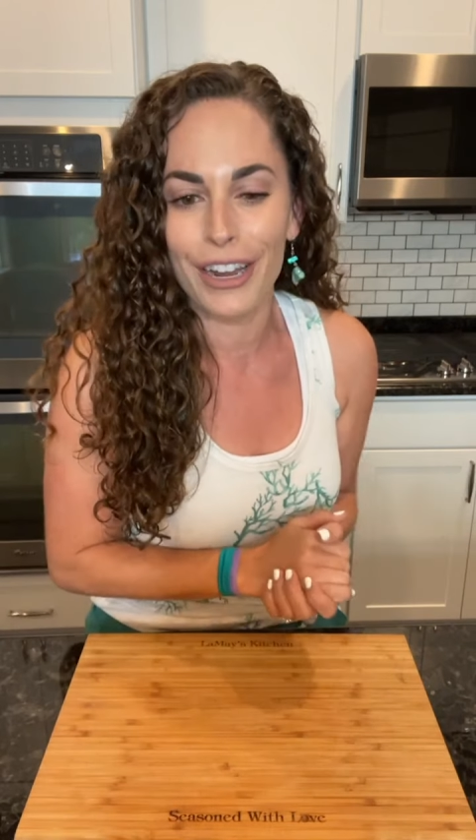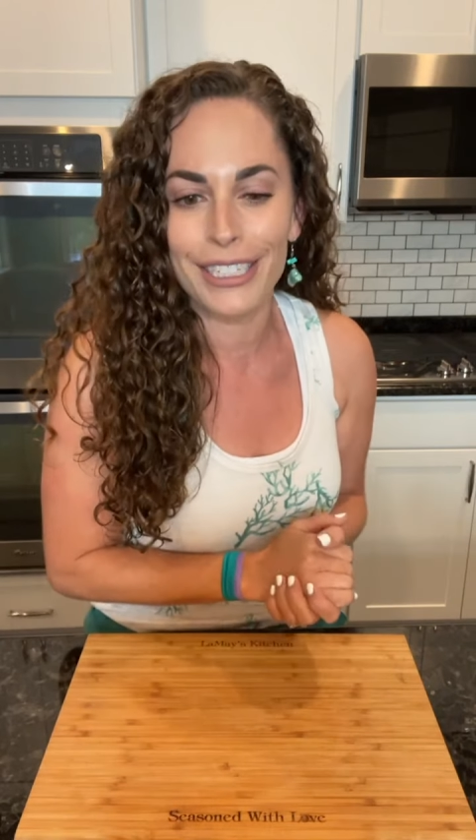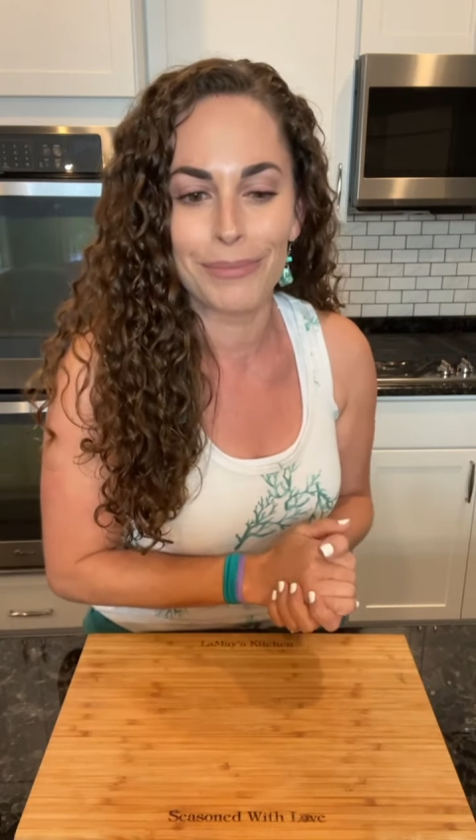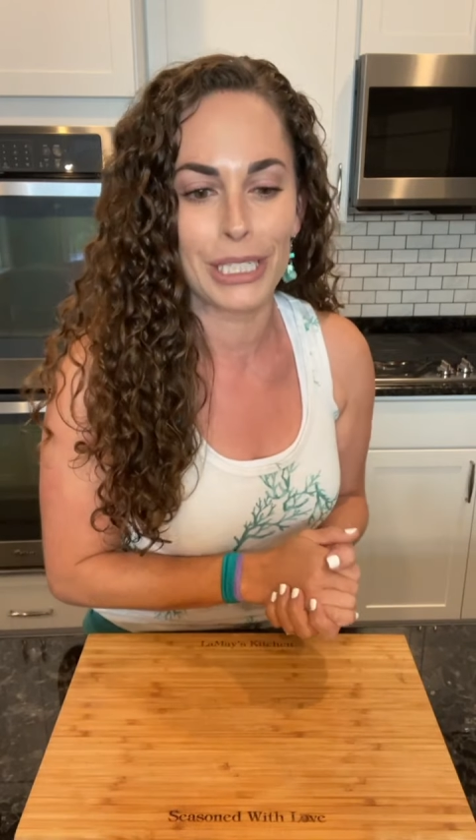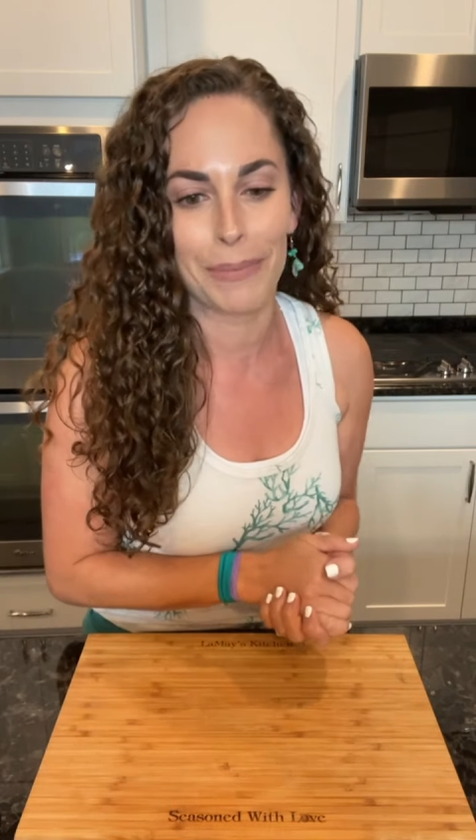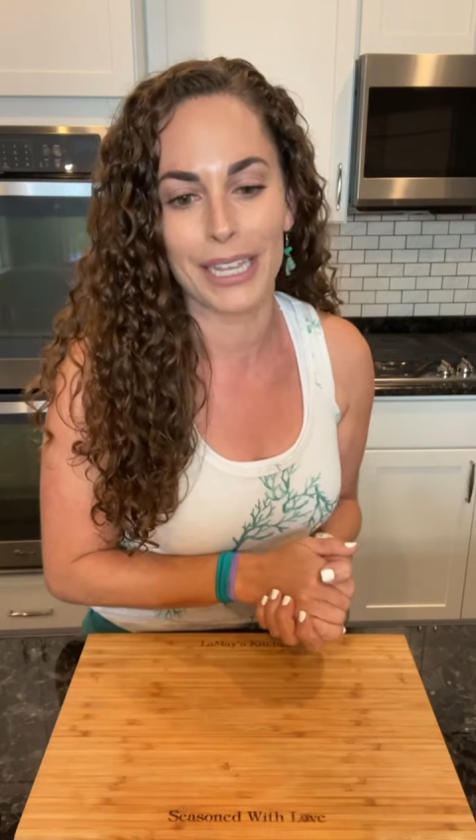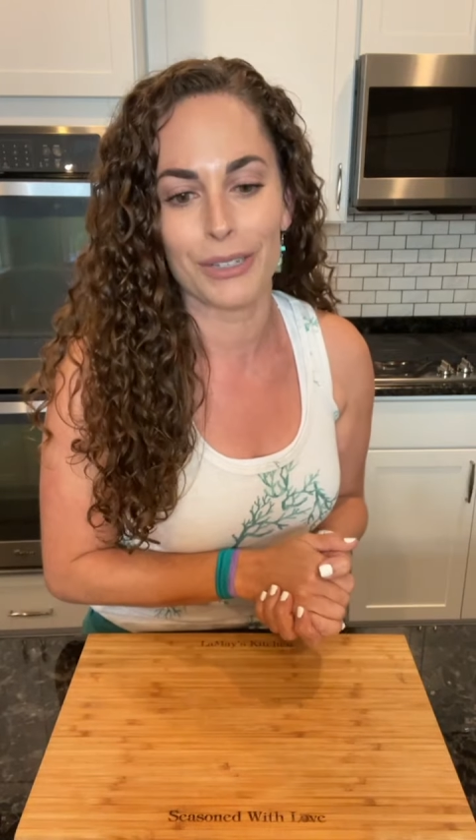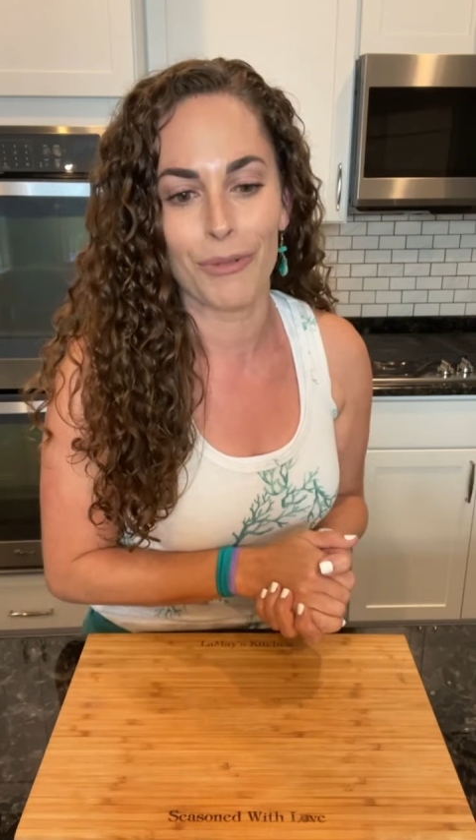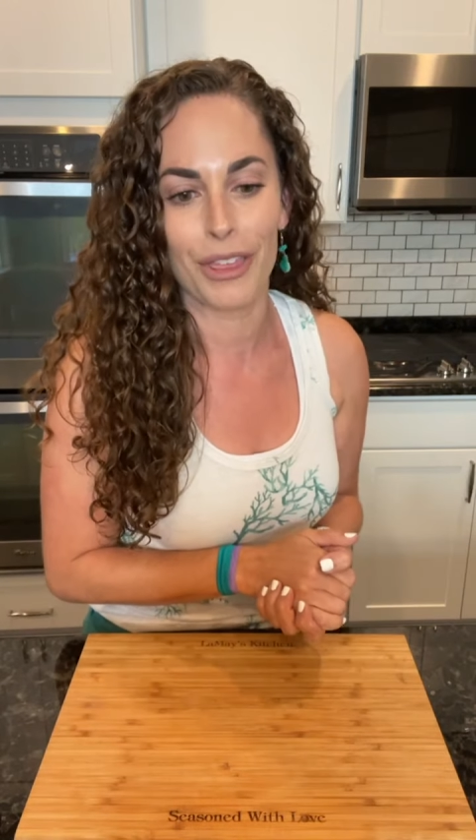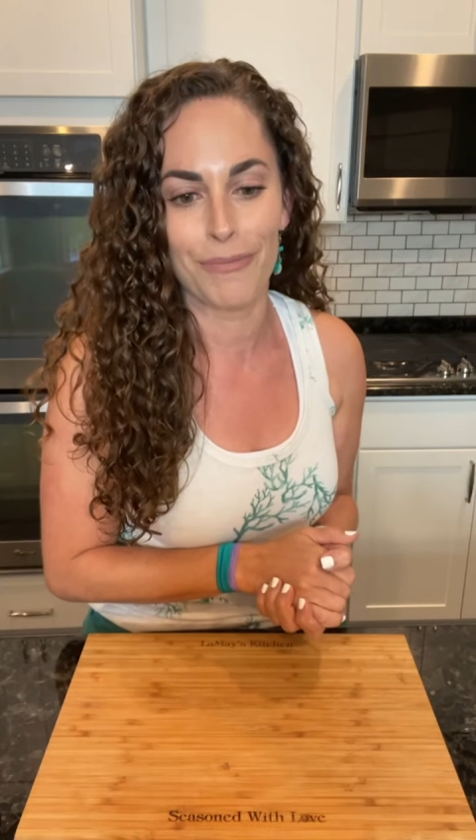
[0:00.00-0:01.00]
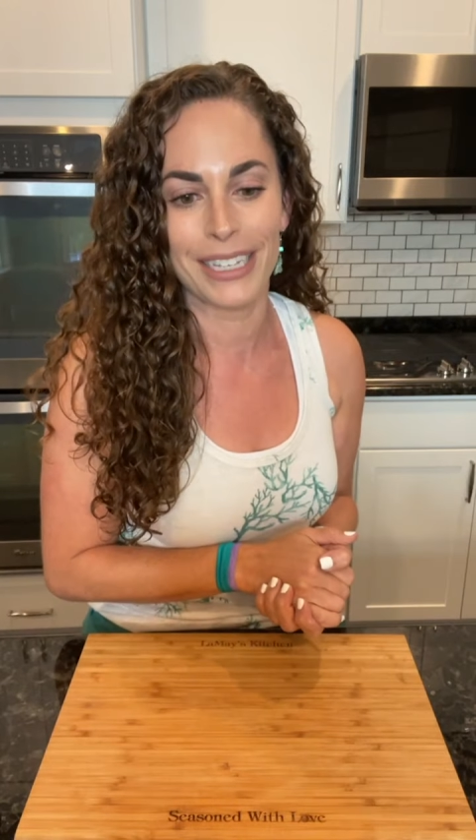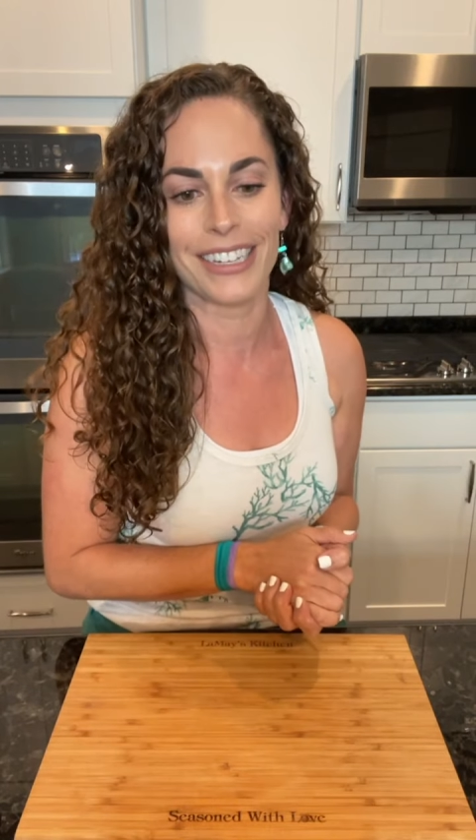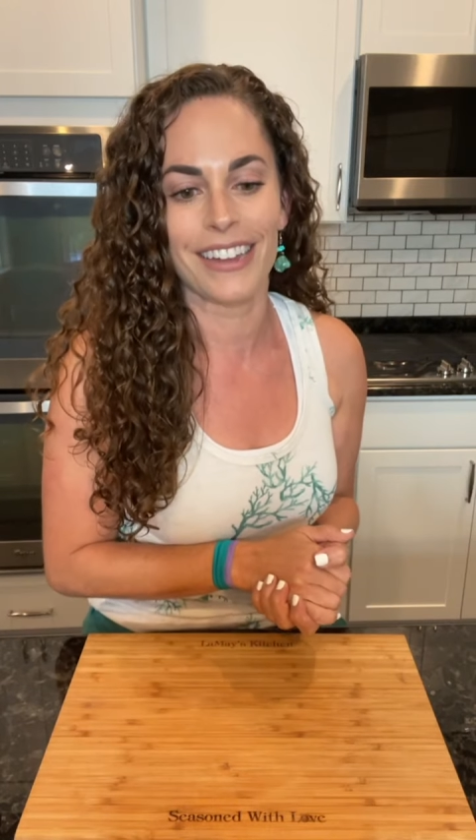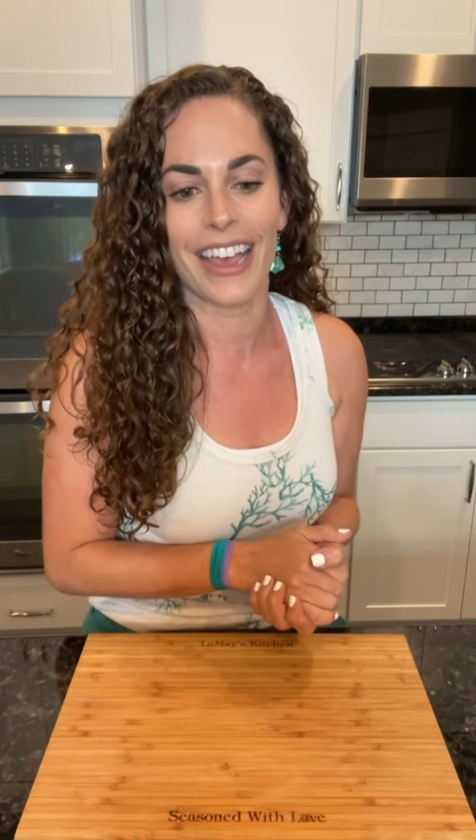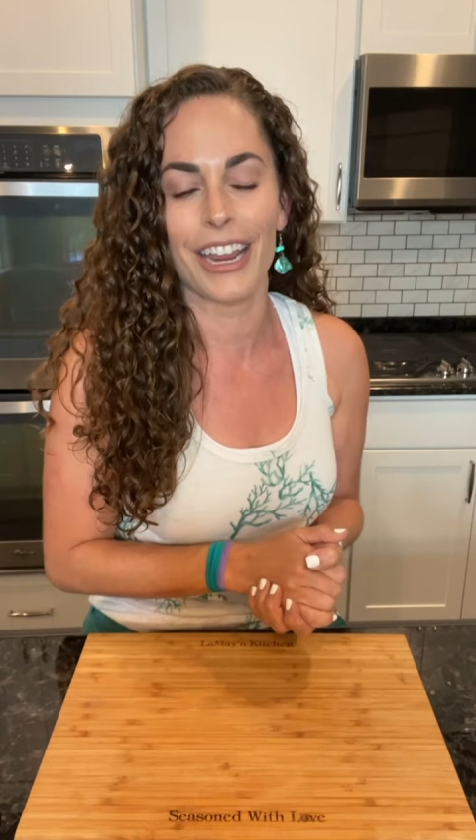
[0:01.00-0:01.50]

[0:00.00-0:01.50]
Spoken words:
some space with me tonight.